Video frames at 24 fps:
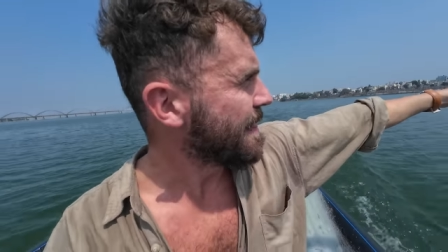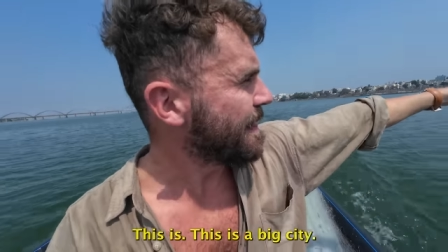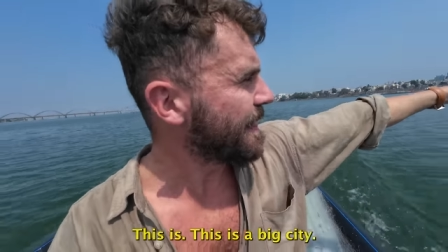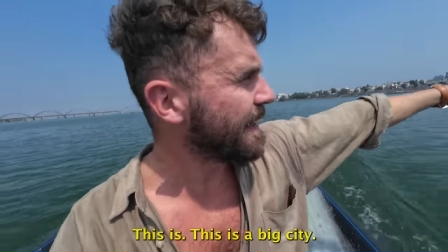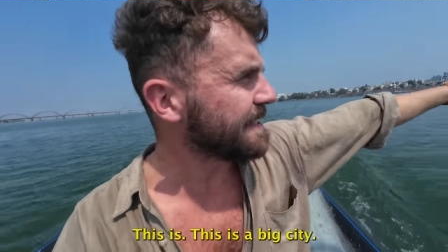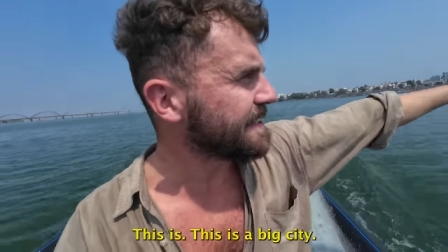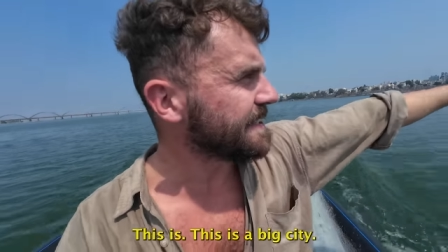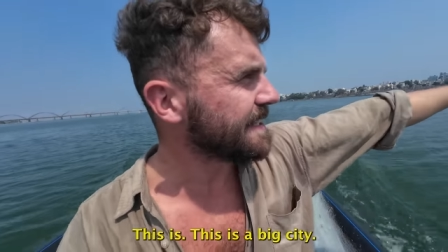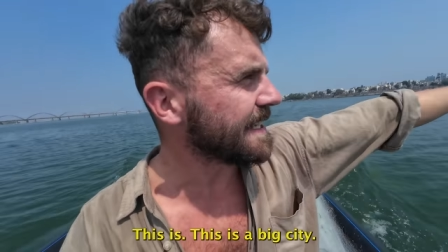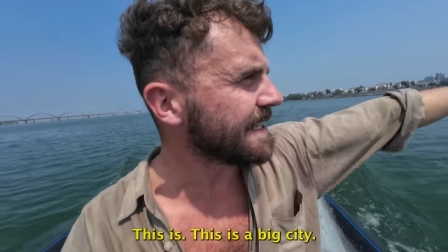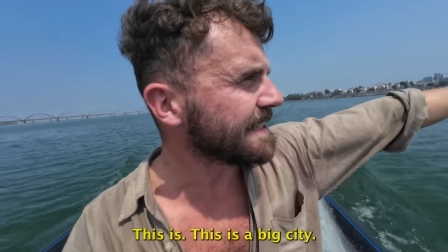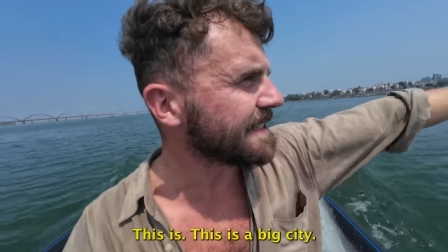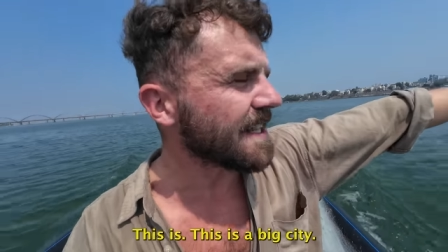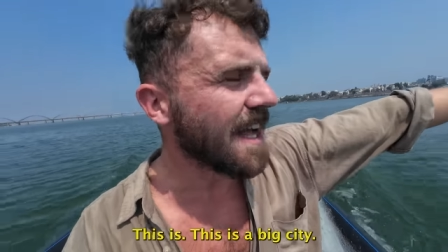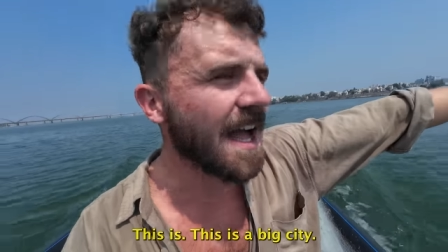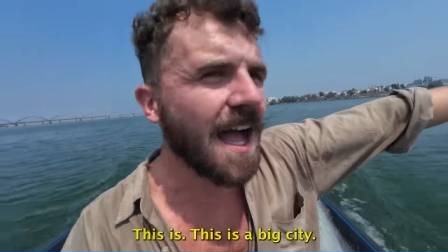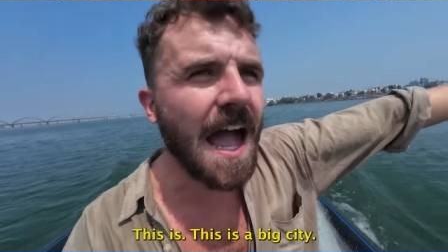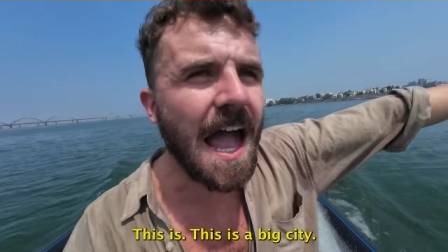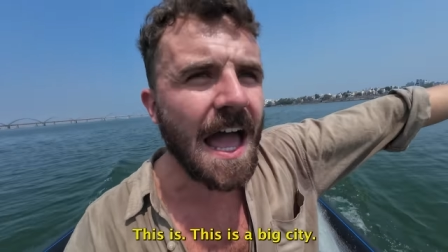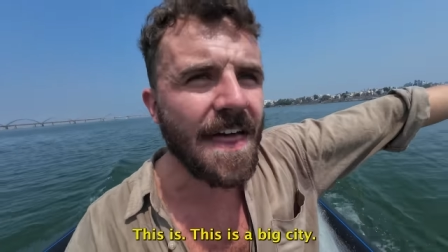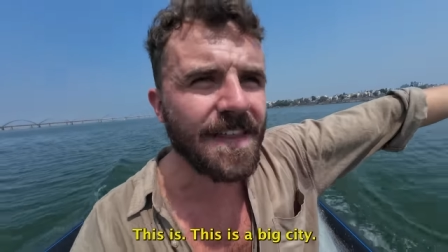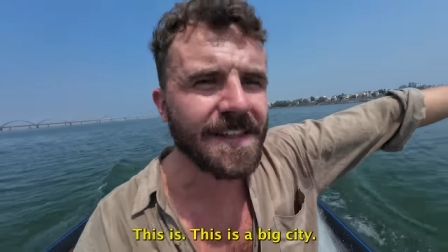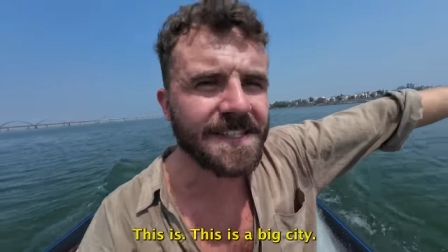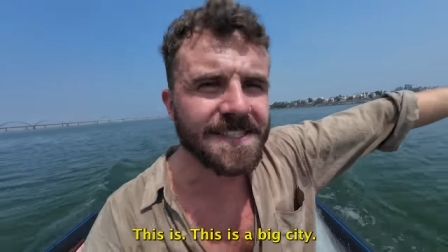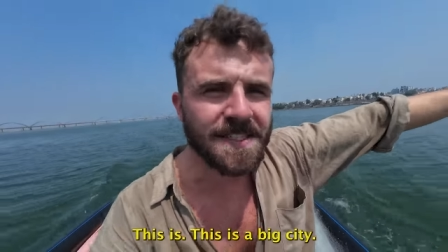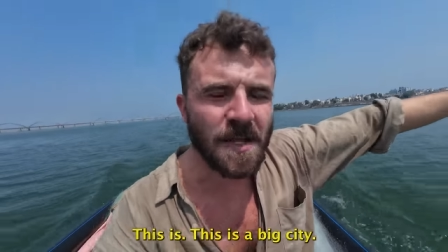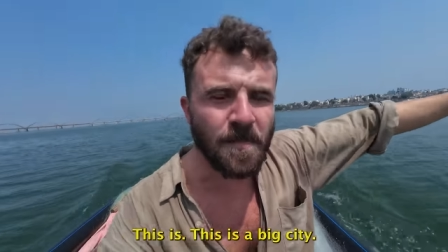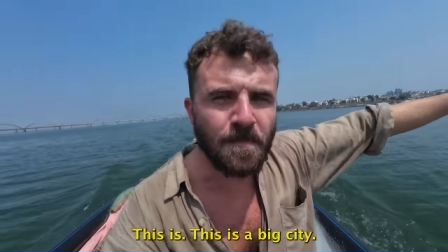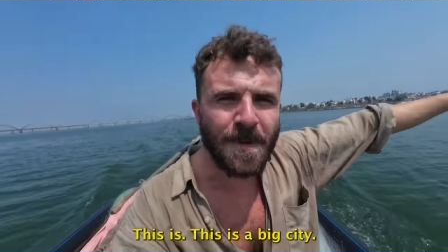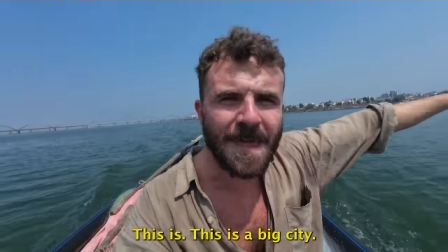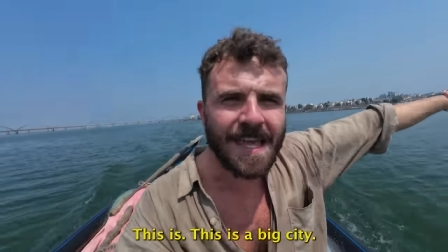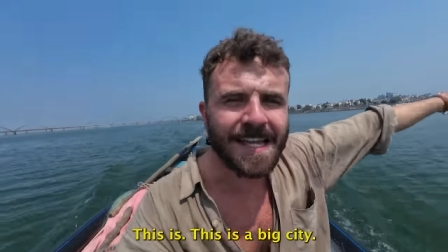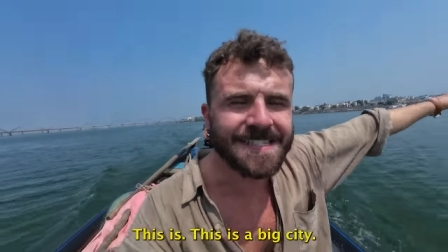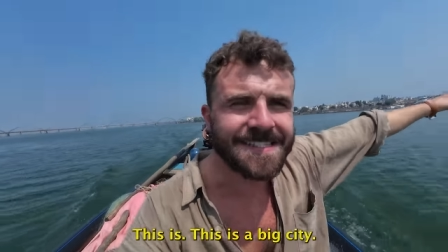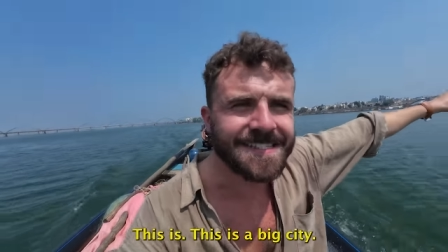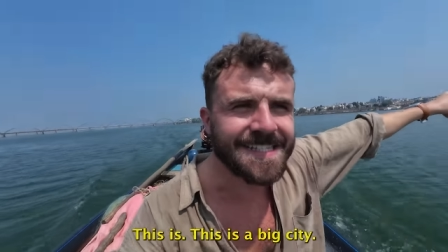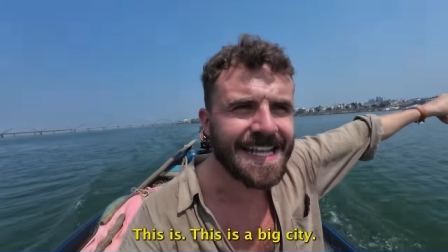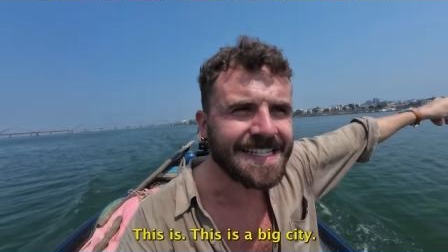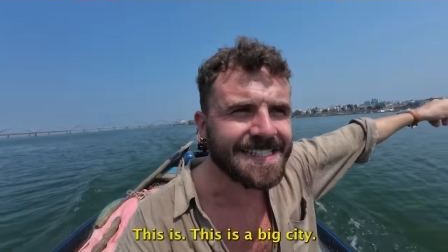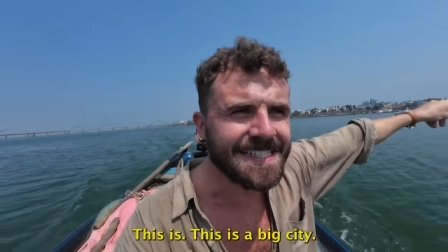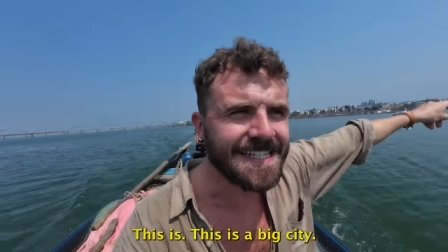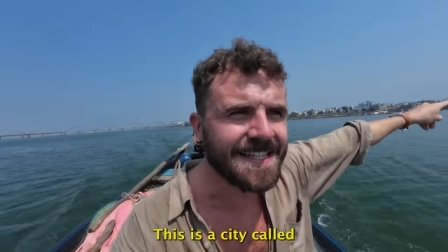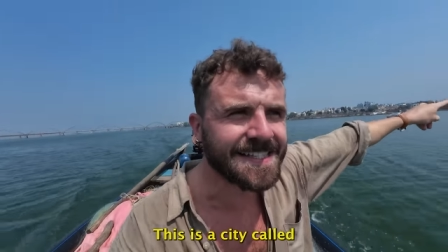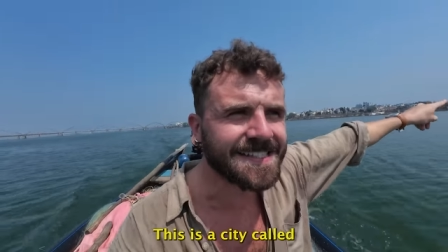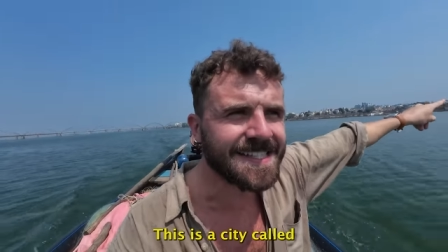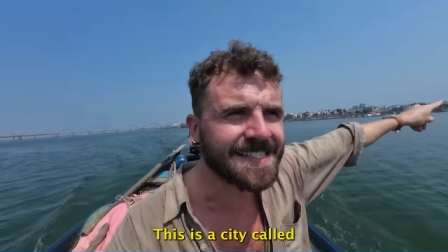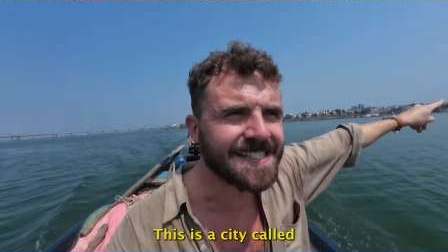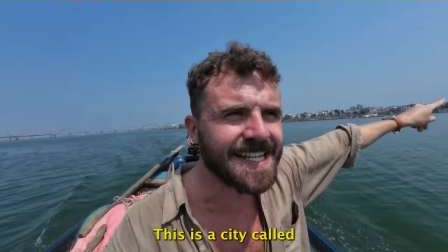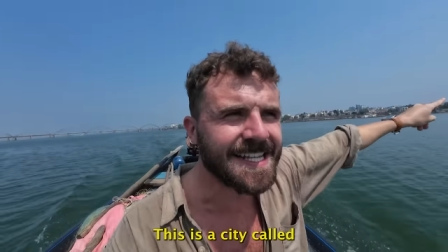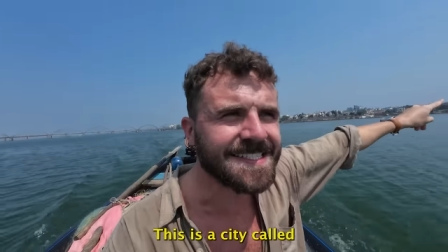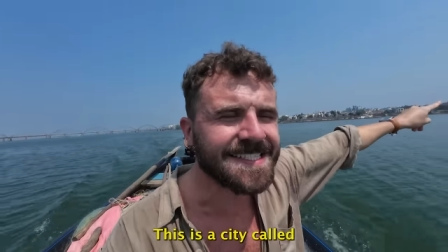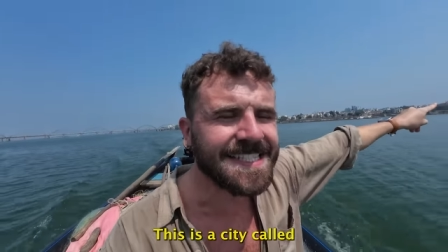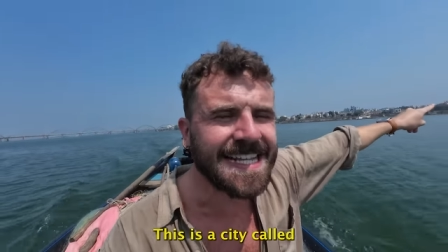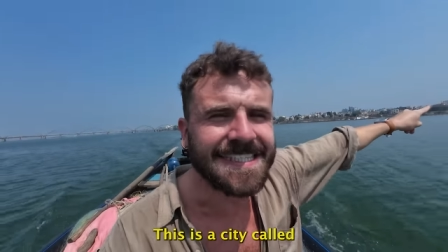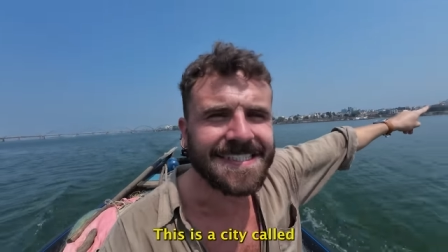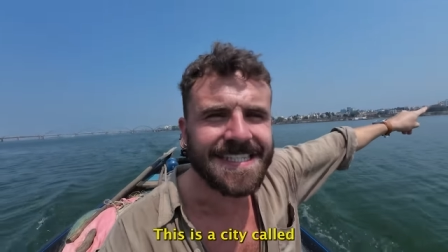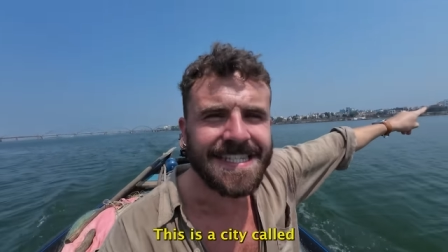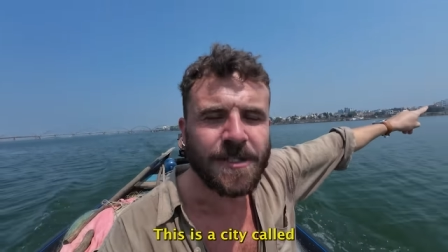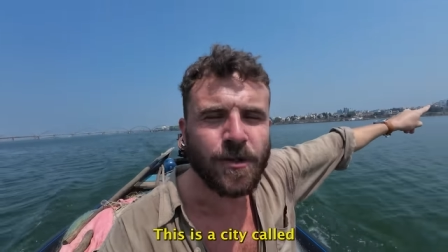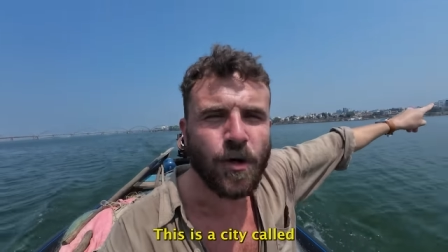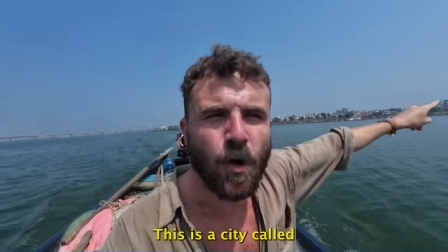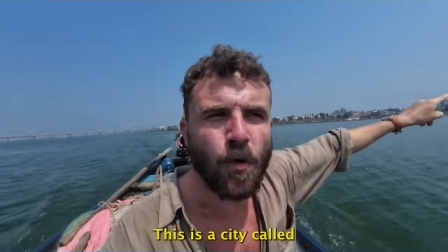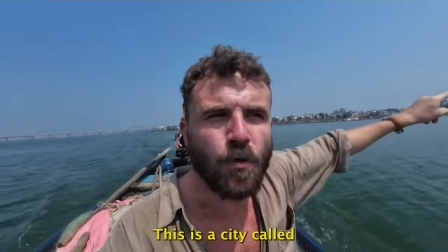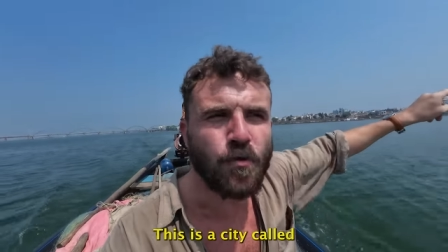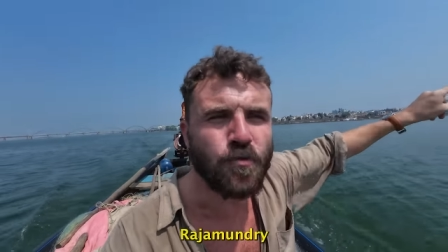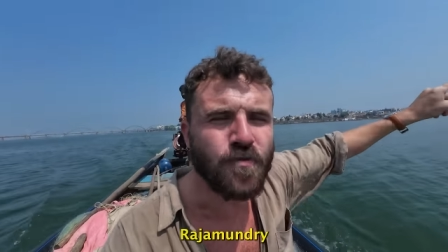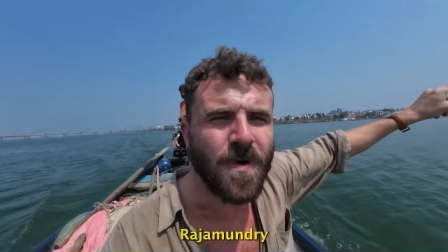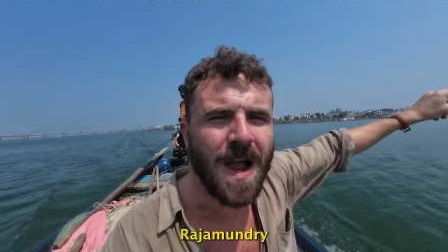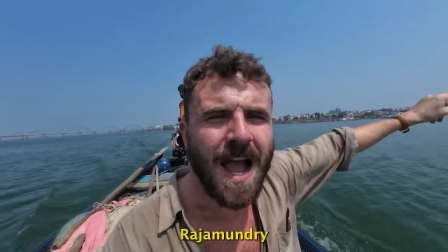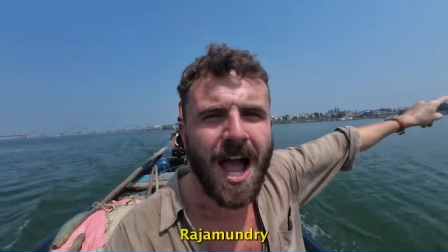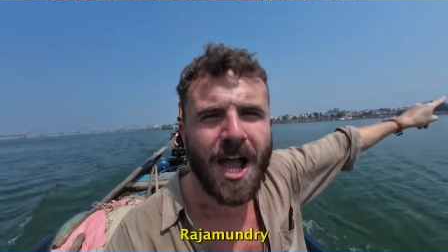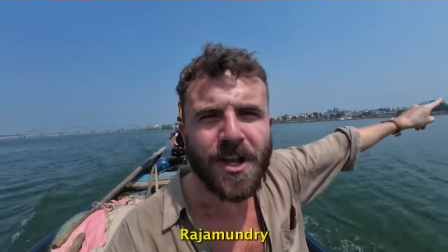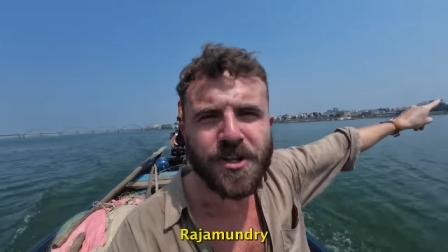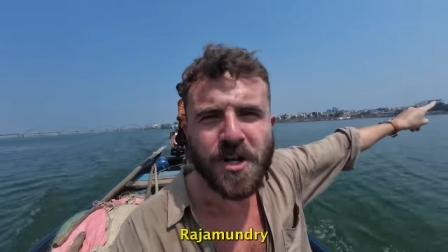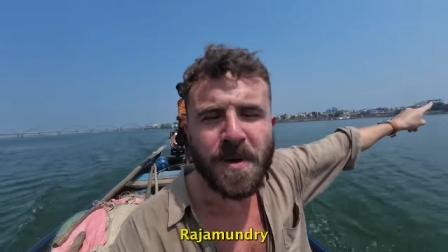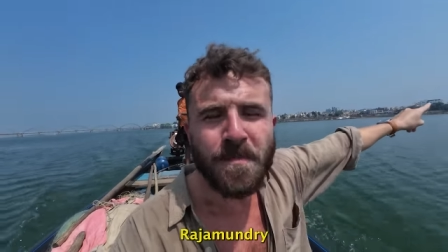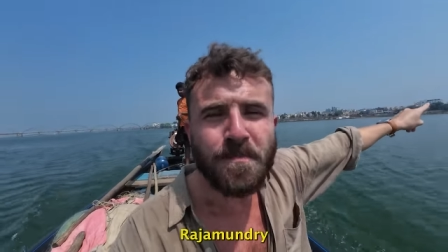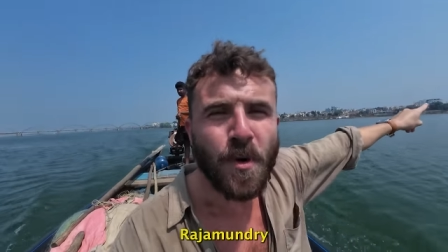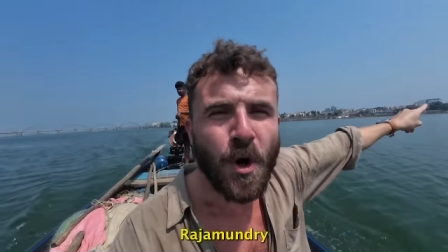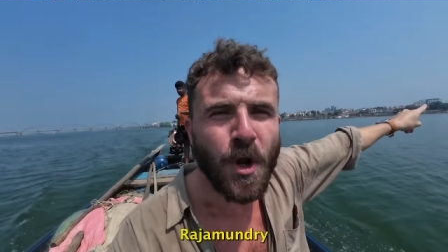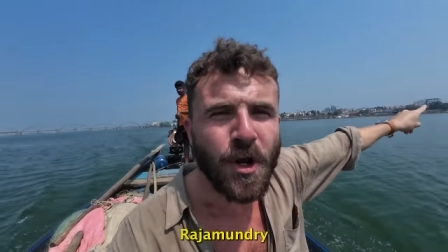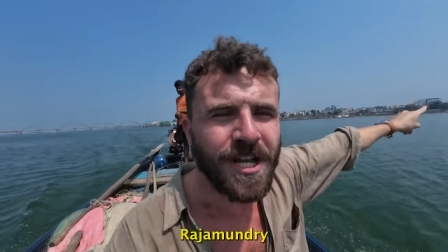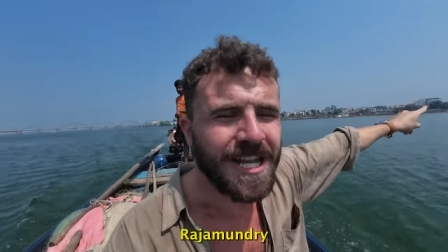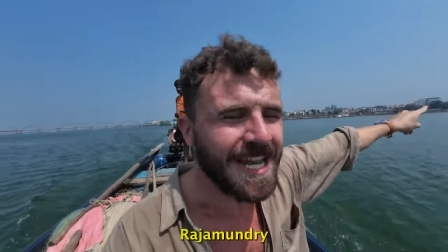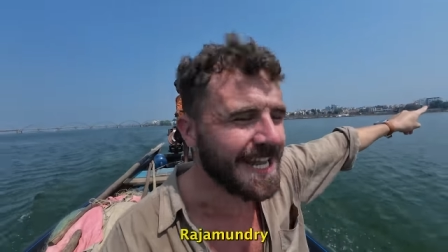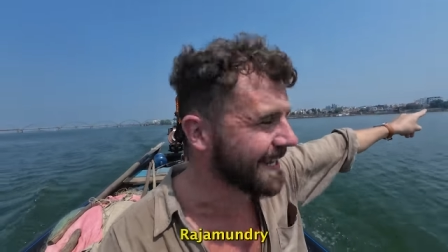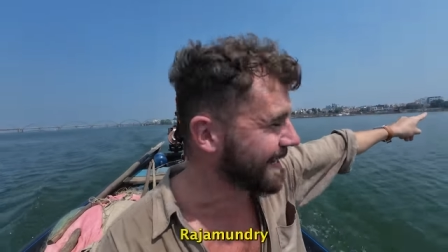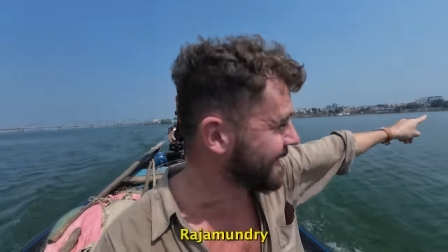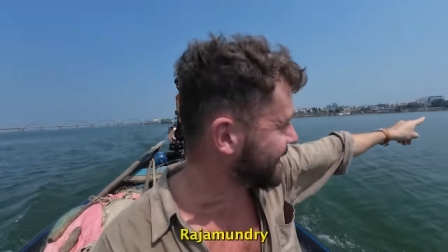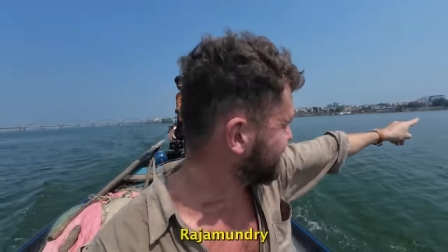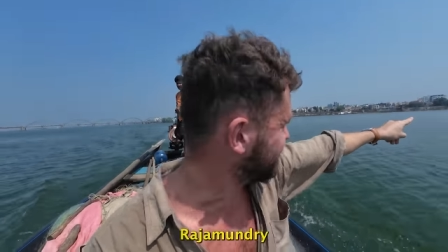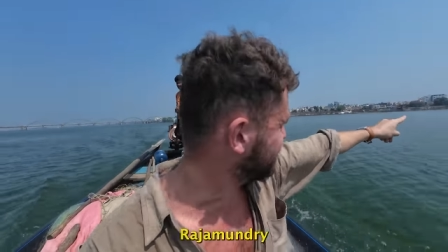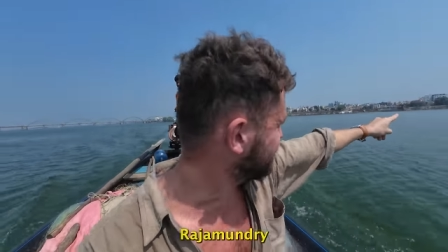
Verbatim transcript: This is uh, this is a big city. This is a city called Rajamundi.